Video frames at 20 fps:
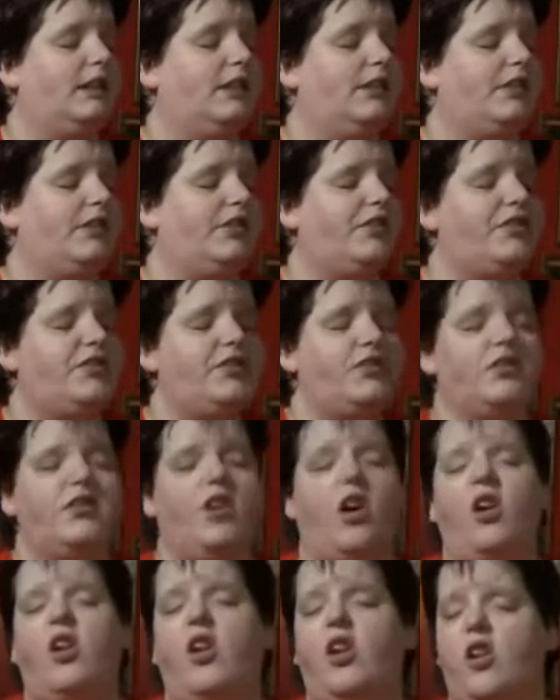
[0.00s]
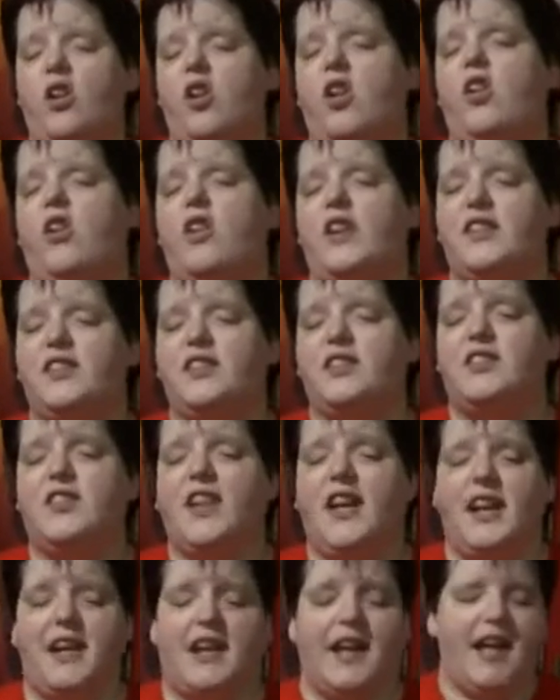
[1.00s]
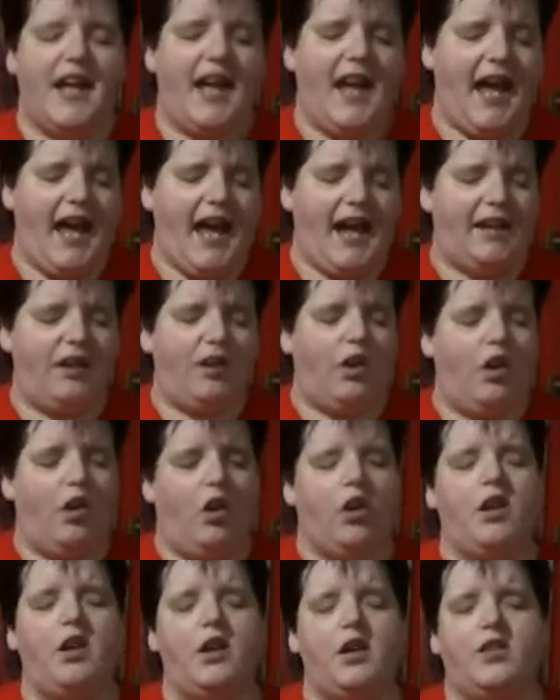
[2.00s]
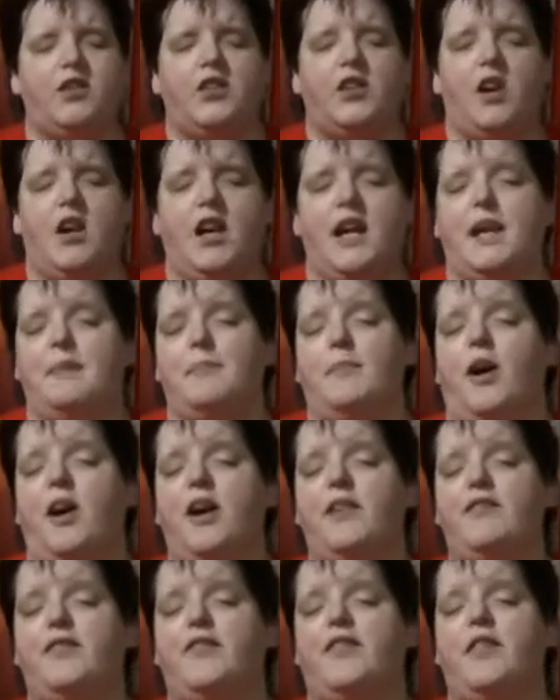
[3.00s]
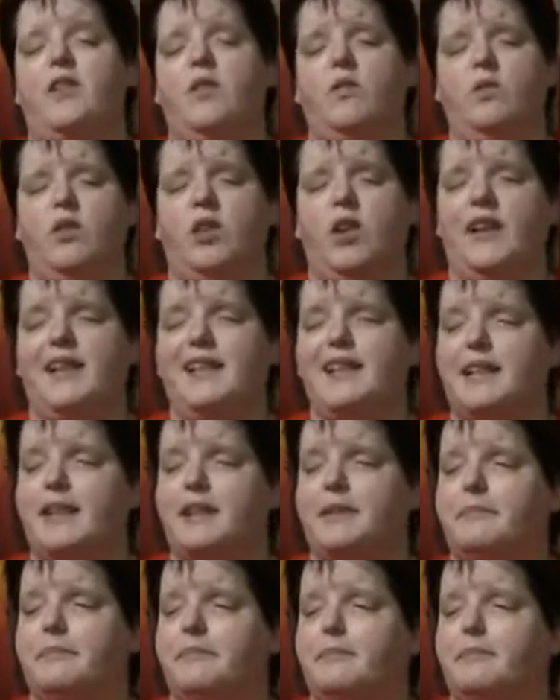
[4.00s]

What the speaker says: just not a lot is said. And a lot of the time, I feel like